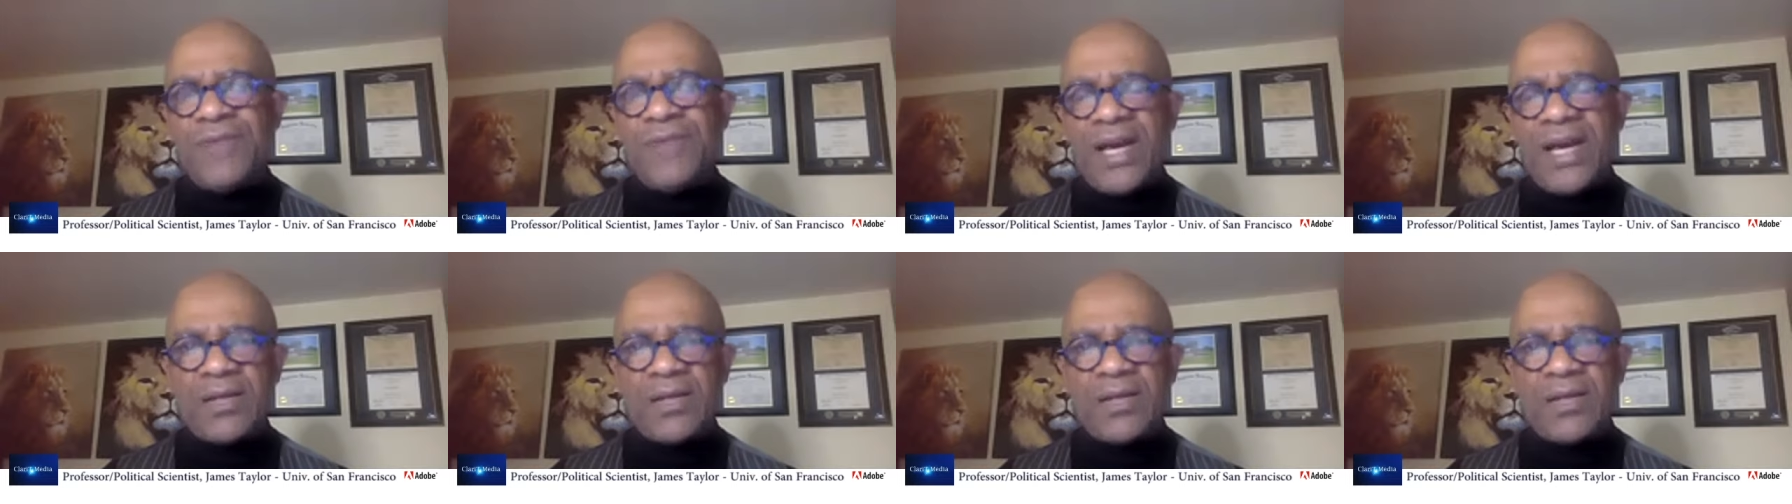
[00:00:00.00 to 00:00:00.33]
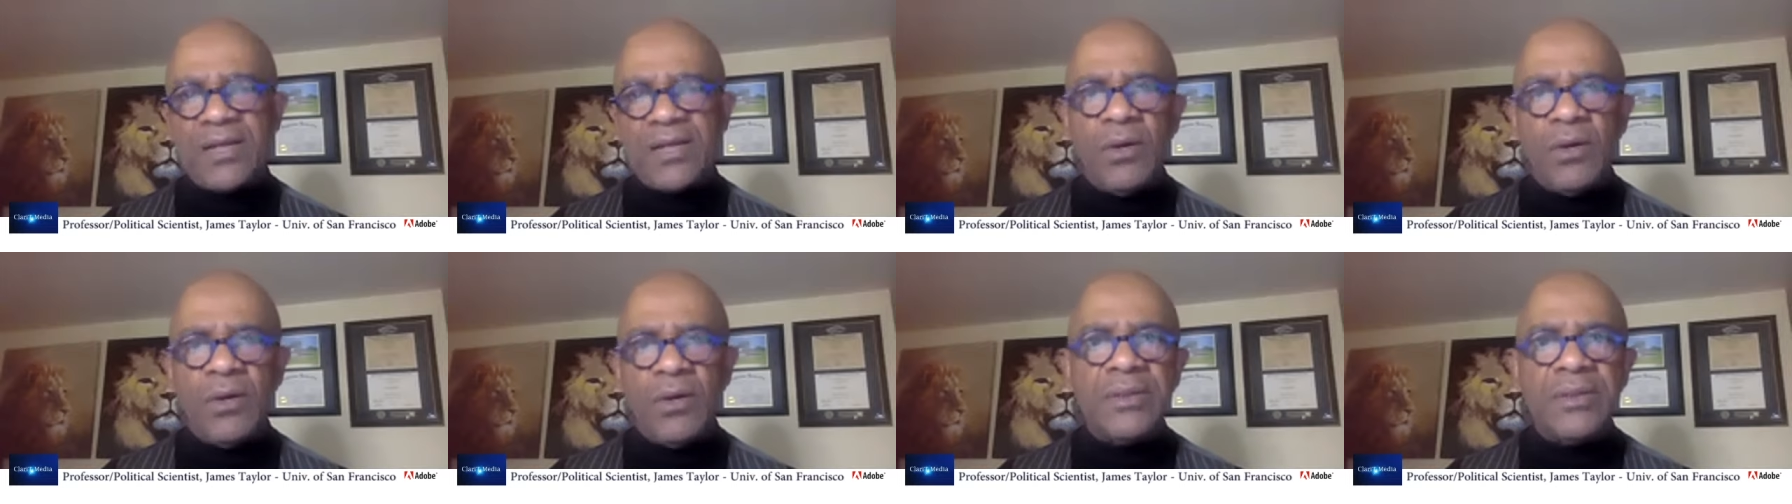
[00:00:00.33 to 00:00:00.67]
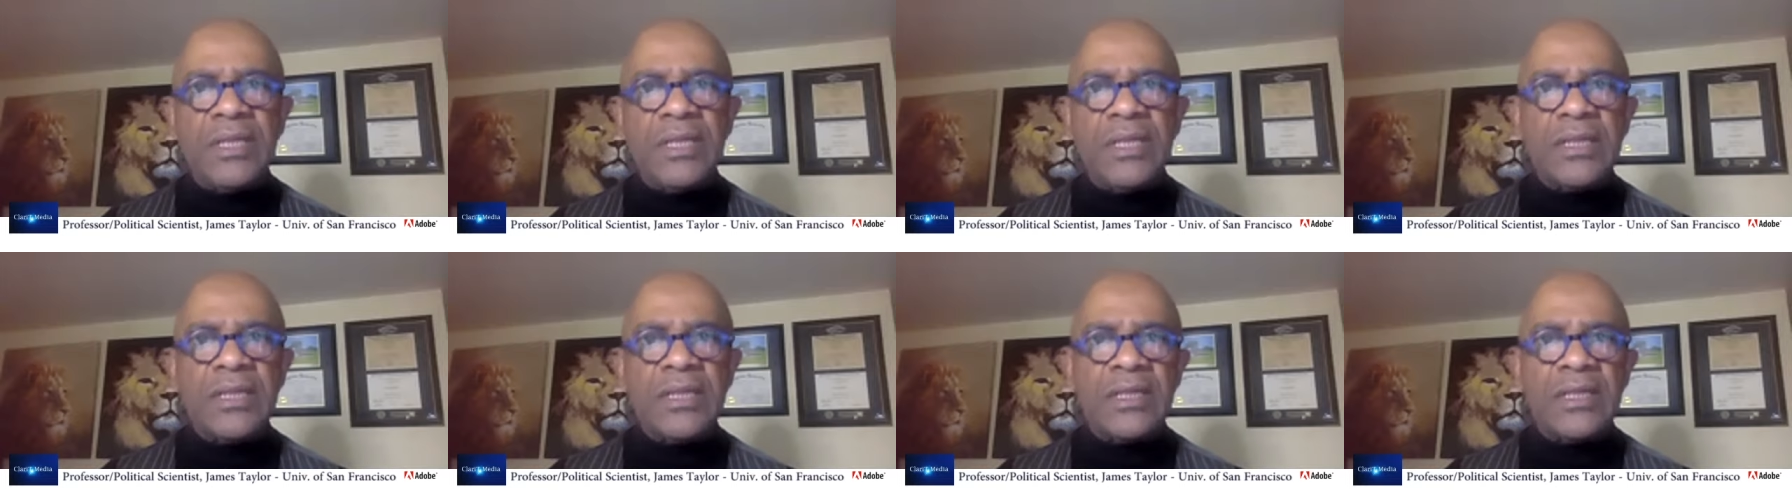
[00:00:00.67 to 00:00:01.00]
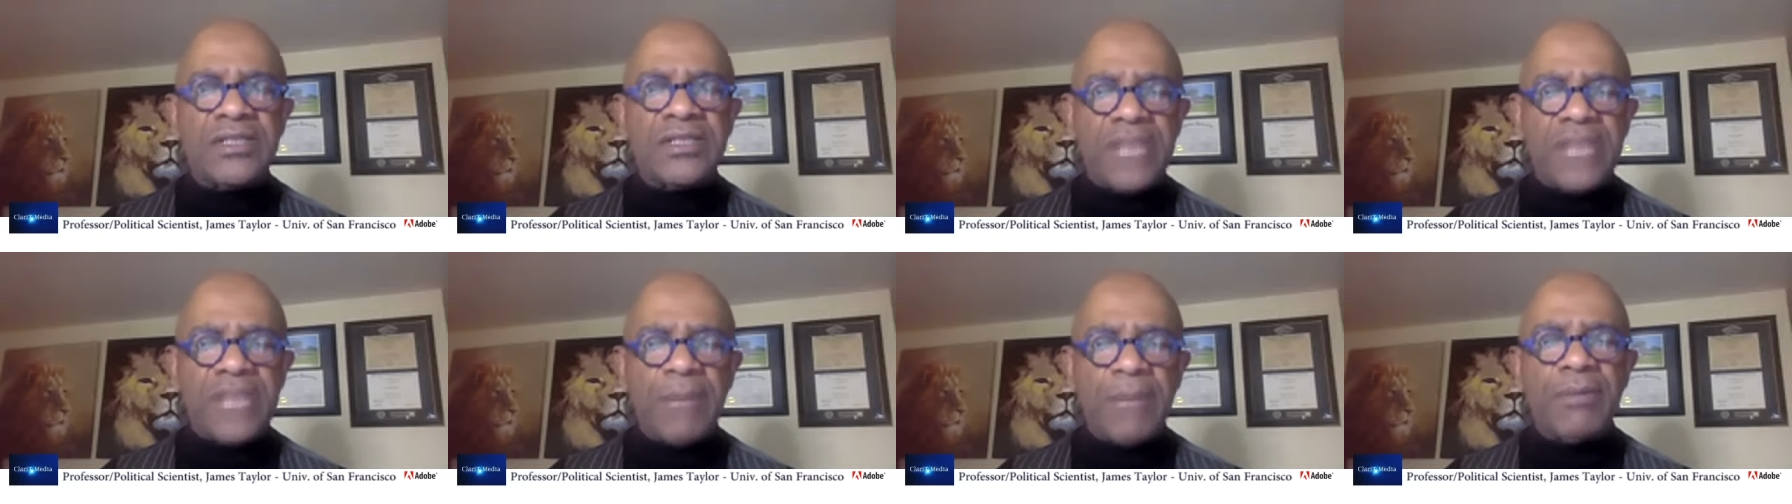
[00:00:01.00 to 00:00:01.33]
effect on
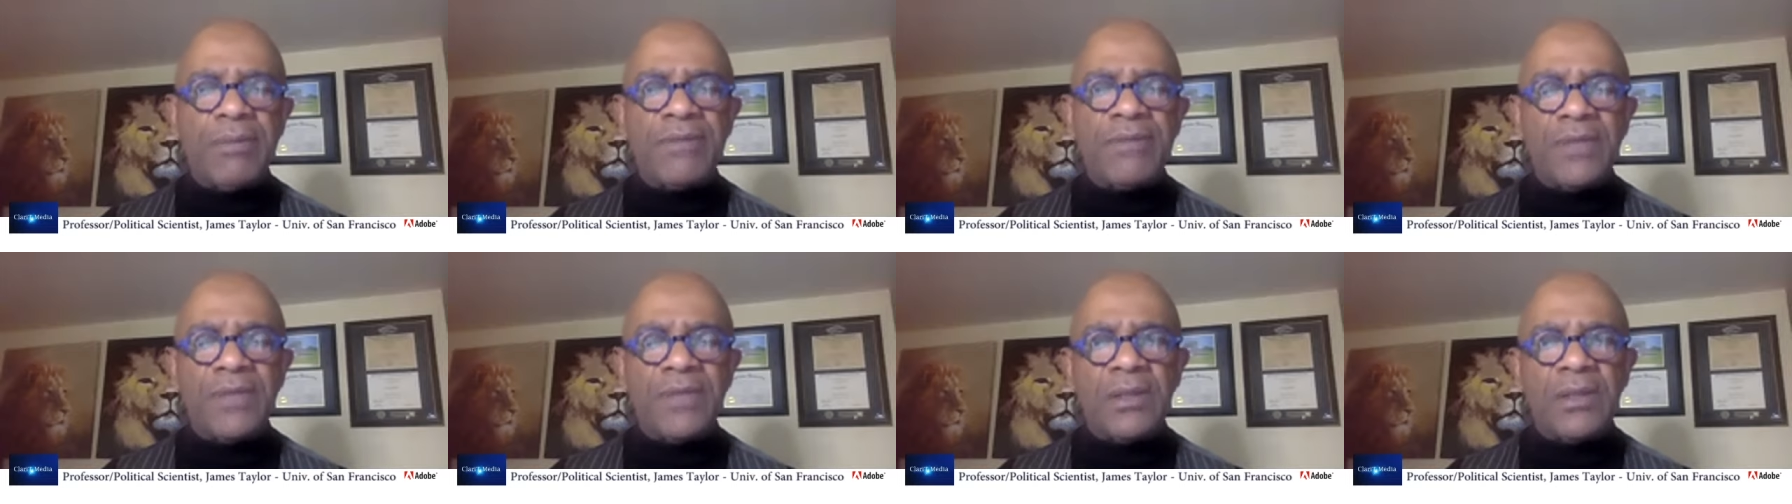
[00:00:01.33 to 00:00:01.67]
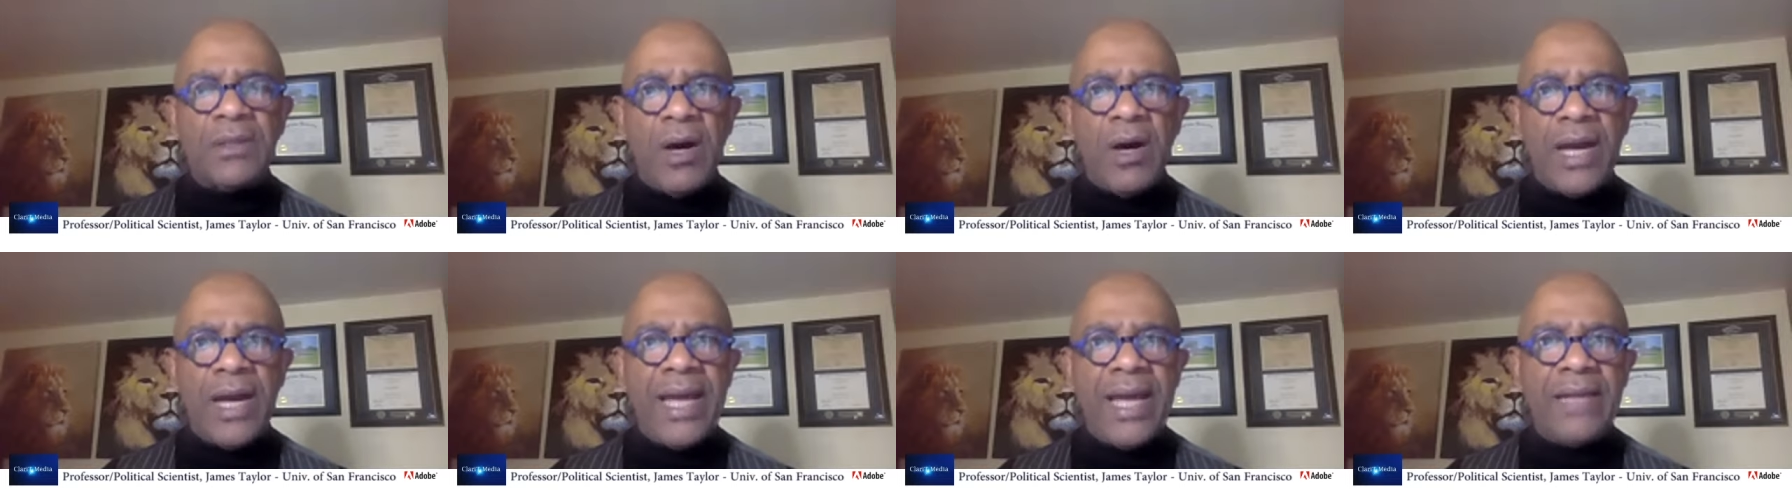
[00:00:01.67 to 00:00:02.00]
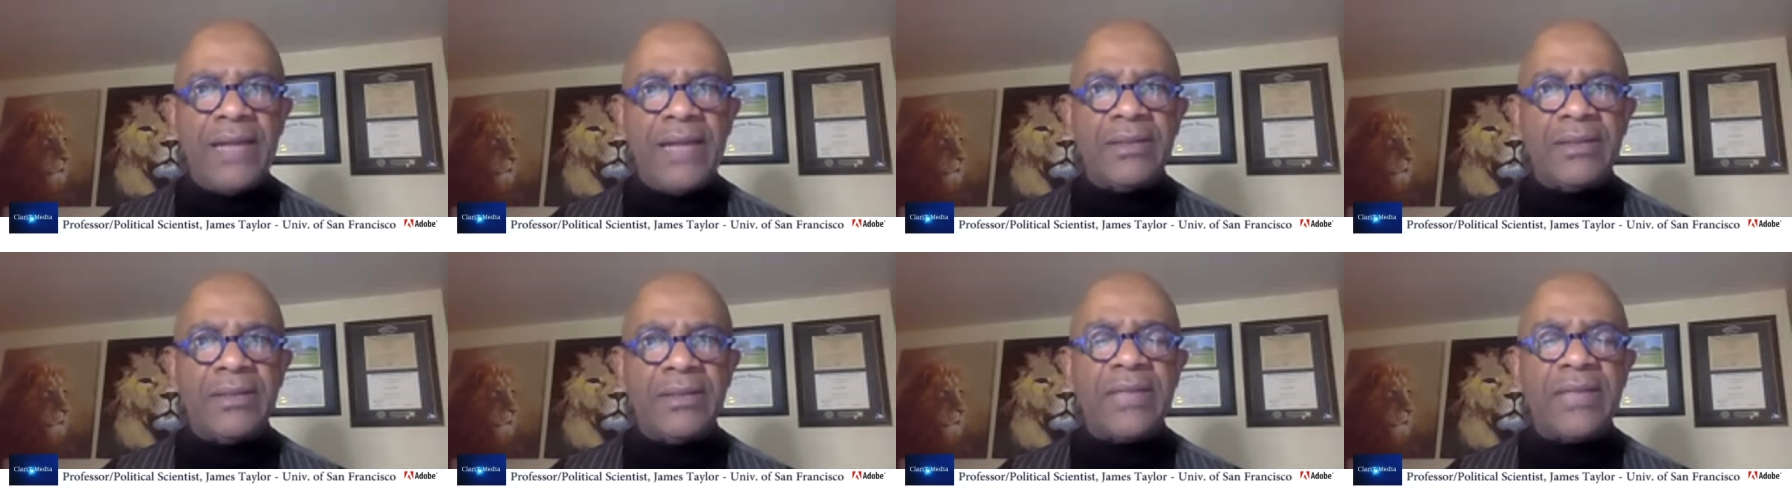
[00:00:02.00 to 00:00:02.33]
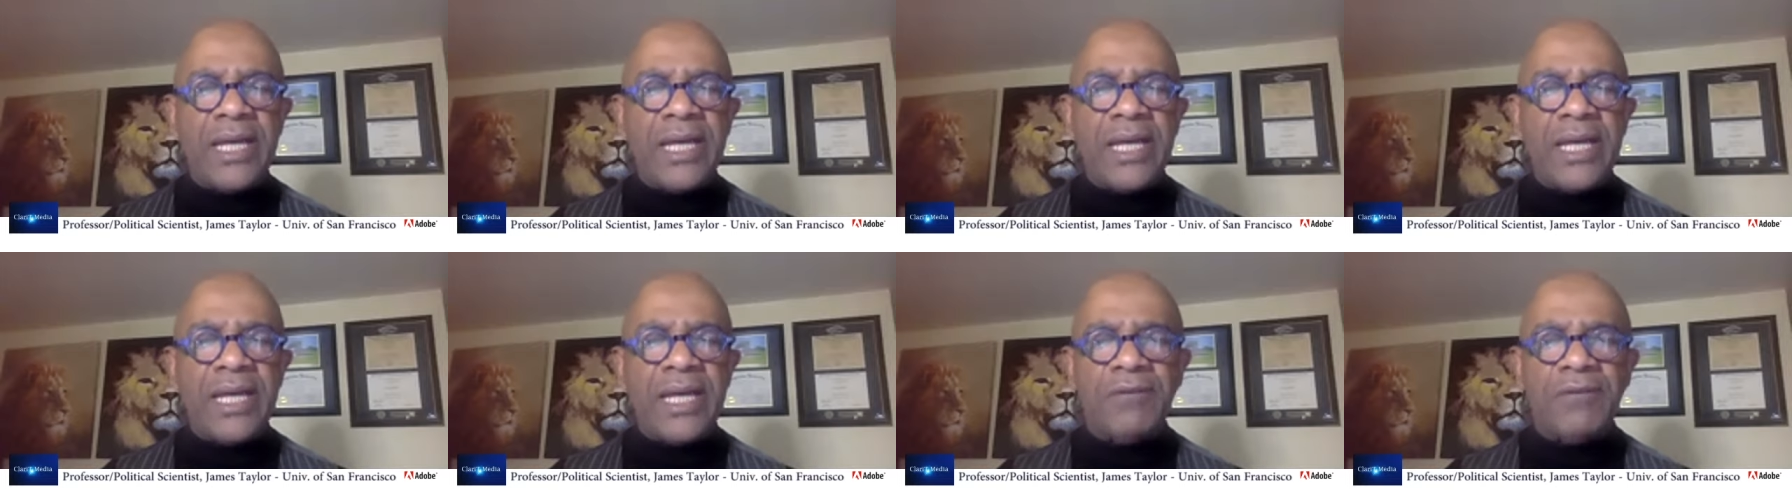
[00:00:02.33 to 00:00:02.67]
the shape of the law and
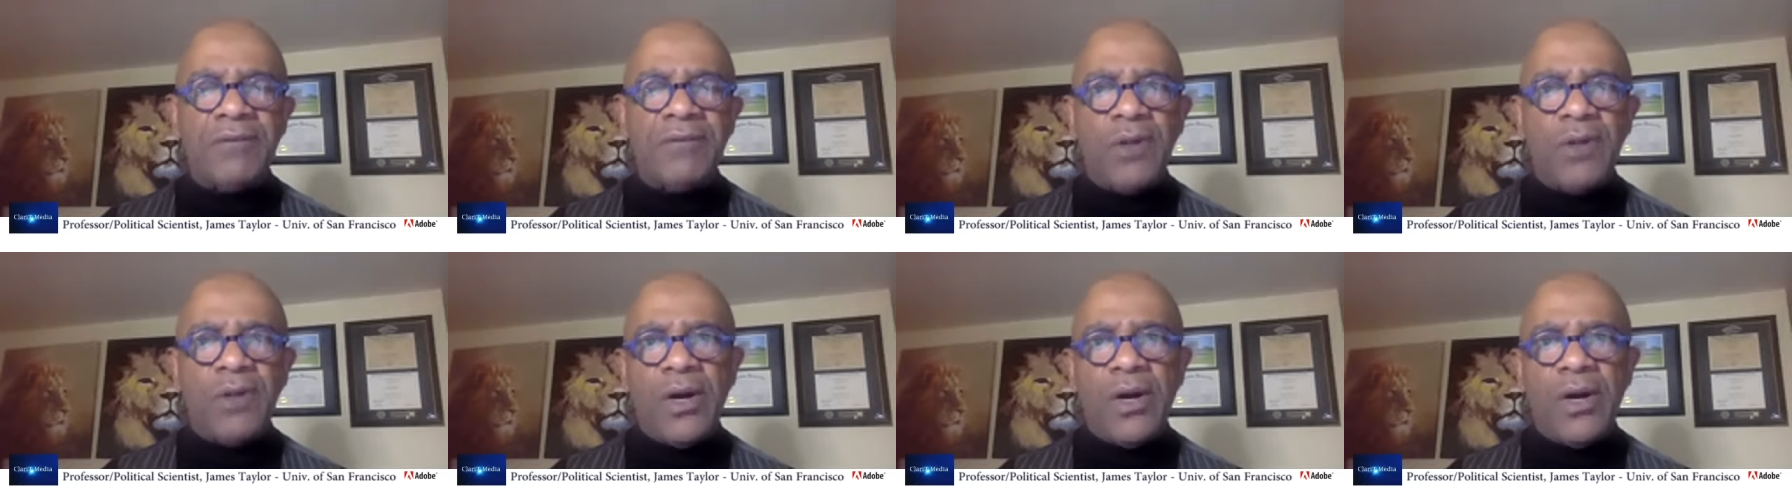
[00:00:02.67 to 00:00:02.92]
the nature